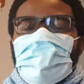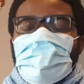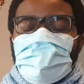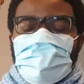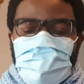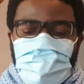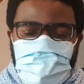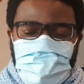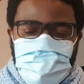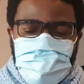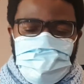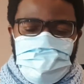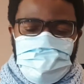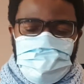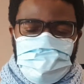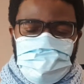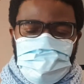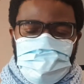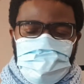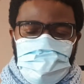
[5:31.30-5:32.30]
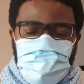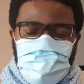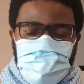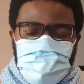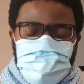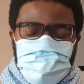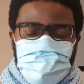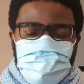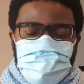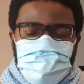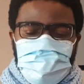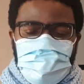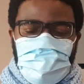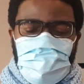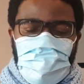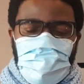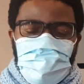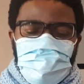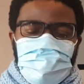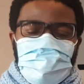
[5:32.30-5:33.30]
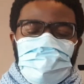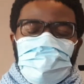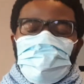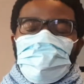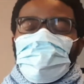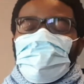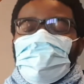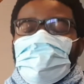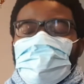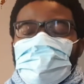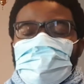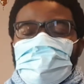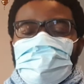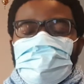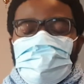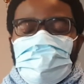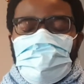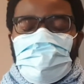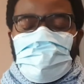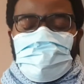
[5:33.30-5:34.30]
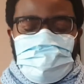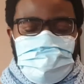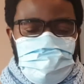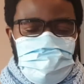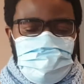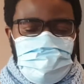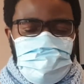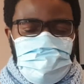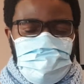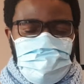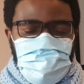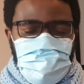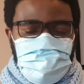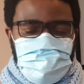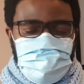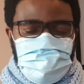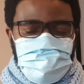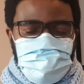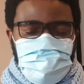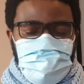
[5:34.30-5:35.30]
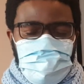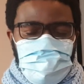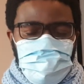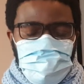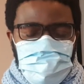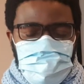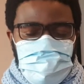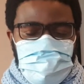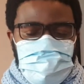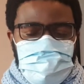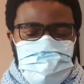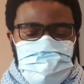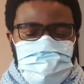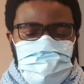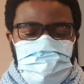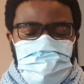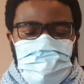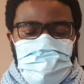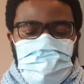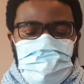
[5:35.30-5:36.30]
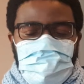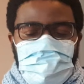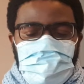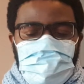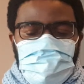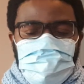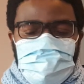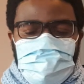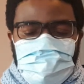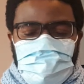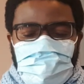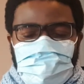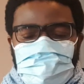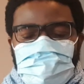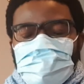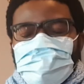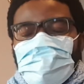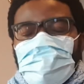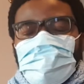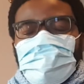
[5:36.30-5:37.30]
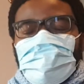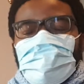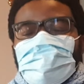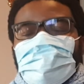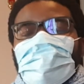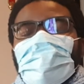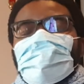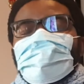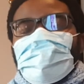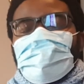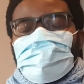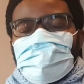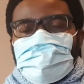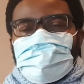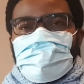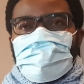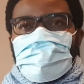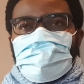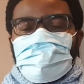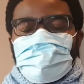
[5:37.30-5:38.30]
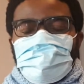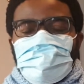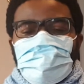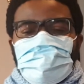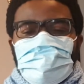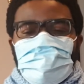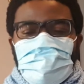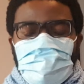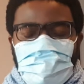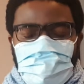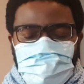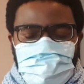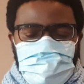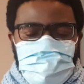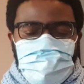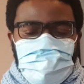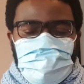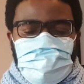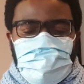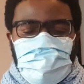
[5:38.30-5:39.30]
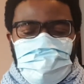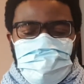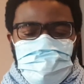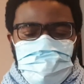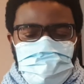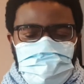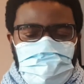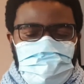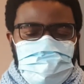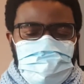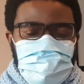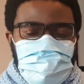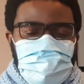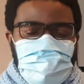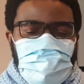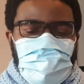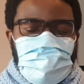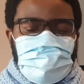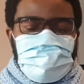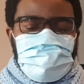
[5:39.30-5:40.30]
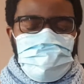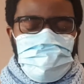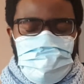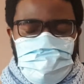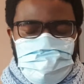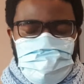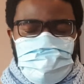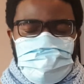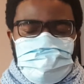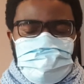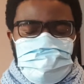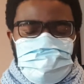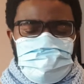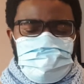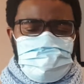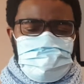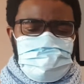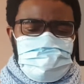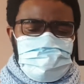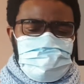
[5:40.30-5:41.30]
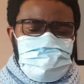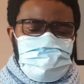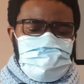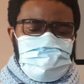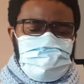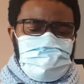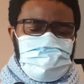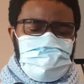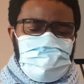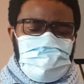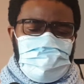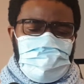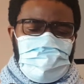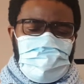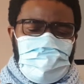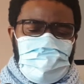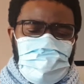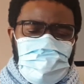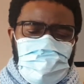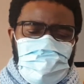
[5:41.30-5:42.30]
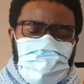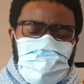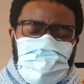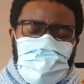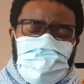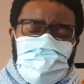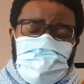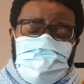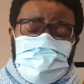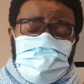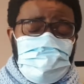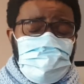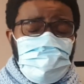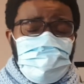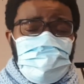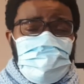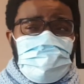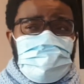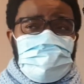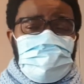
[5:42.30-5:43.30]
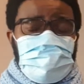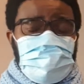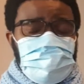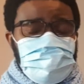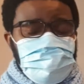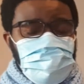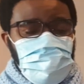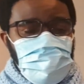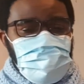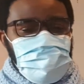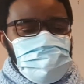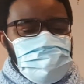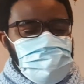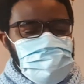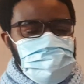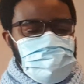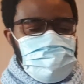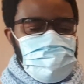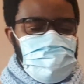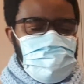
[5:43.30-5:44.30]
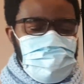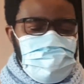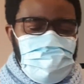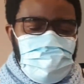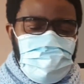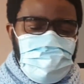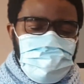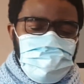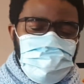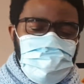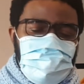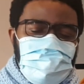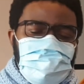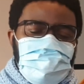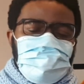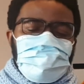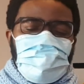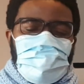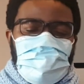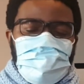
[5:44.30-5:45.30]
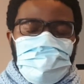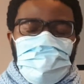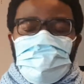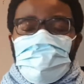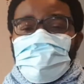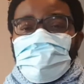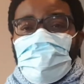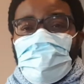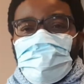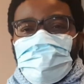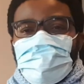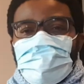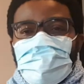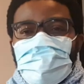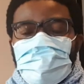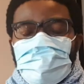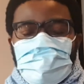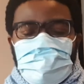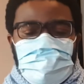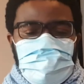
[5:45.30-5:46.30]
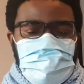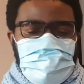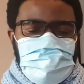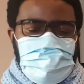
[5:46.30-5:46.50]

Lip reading: the efforts of healthcare workers, especially long-term care workers, who tend to be predominantly immigrant and racialized women. And as COVID has exposed, they are really the backbone of healthcare.